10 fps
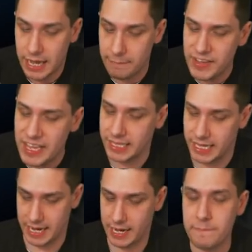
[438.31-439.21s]
I'm
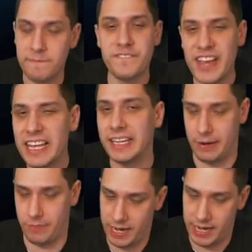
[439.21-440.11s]
feeling it. I'm feeling
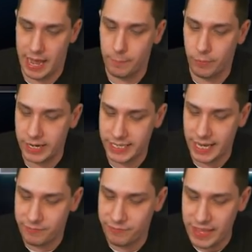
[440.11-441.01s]
it right now, boys.
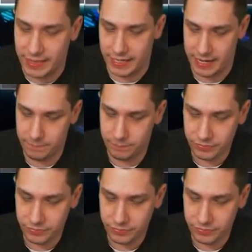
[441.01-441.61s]
I'm feeling it.